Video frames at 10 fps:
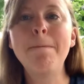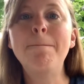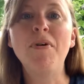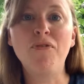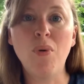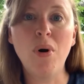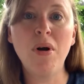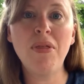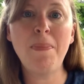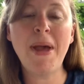
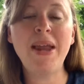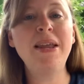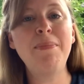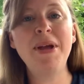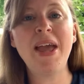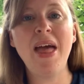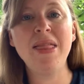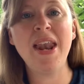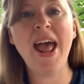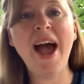before the pandemic
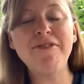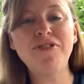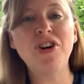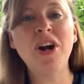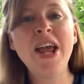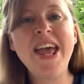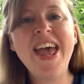and then after.